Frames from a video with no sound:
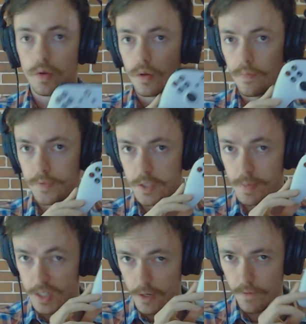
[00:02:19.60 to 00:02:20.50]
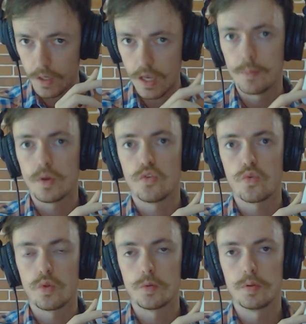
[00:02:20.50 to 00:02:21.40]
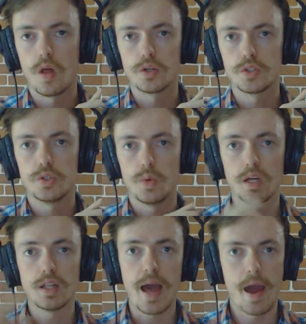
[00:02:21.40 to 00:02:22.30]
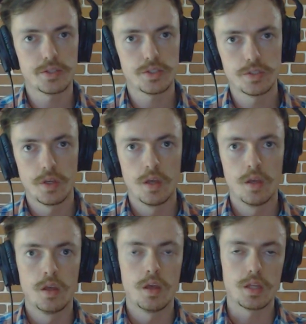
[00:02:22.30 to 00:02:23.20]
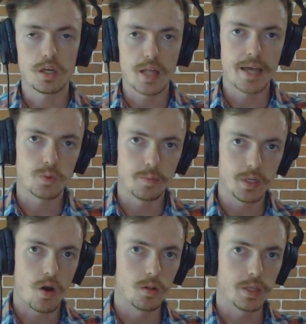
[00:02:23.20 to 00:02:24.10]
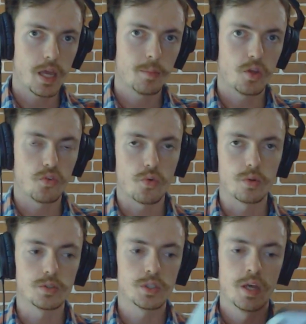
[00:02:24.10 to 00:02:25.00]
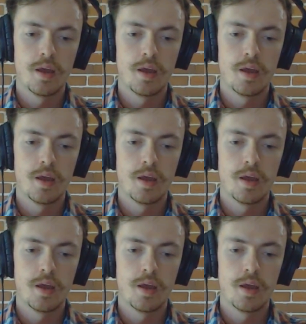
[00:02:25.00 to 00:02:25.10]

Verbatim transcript: specific game controller belongs to a class, and the class would be called game controllers.